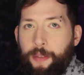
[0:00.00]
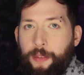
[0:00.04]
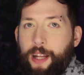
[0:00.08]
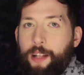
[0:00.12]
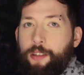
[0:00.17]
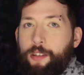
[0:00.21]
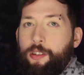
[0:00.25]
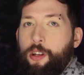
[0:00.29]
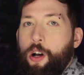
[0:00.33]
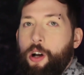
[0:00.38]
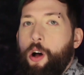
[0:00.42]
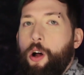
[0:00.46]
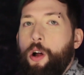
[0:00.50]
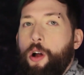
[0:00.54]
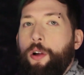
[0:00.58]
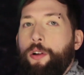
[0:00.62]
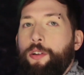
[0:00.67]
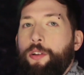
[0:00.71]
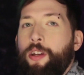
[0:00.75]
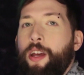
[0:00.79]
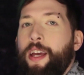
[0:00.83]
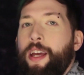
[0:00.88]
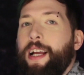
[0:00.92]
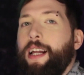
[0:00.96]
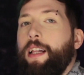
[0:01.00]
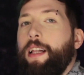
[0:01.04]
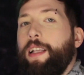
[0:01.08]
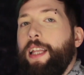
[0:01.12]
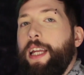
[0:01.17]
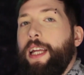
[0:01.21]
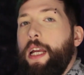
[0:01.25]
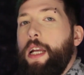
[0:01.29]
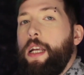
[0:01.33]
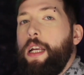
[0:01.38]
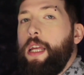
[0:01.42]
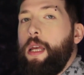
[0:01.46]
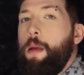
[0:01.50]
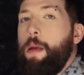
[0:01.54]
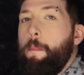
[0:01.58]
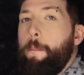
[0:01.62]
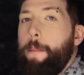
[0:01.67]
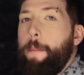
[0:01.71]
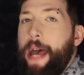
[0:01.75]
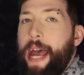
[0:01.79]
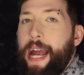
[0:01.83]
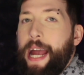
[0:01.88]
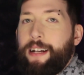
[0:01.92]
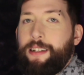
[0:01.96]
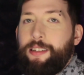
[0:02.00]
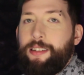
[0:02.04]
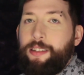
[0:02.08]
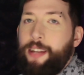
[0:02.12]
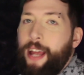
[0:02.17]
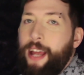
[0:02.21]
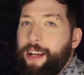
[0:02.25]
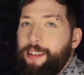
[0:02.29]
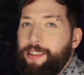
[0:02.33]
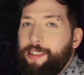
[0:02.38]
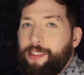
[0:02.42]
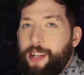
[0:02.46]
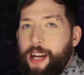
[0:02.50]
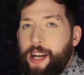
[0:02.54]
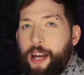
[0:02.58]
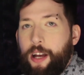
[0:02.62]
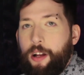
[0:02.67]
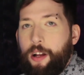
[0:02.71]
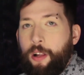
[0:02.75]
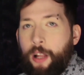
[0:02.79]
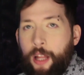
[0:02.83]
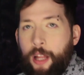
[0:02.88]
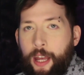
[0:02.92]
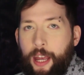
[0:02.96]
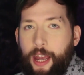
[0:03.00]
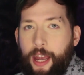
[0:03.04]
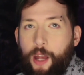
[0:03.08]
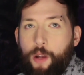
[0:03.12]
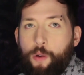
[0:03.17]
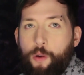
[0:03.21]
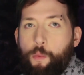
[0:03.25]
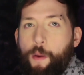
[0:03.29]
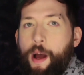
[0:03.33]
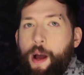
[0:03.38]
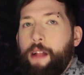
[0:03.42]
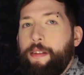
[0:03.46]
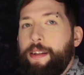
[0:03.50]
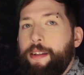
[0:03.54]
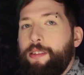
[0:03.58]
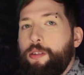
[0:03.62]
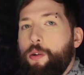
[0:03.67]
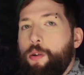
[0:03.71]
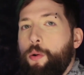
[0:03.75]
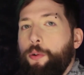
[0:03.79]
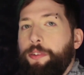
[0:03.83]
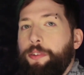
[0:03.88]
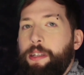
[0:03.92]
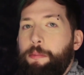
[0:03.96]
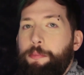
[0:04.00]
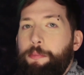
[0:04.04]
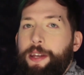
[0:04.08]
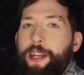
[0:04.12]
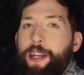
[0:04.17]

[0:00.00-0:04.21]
It's called Clean Impact Textile, and while it's only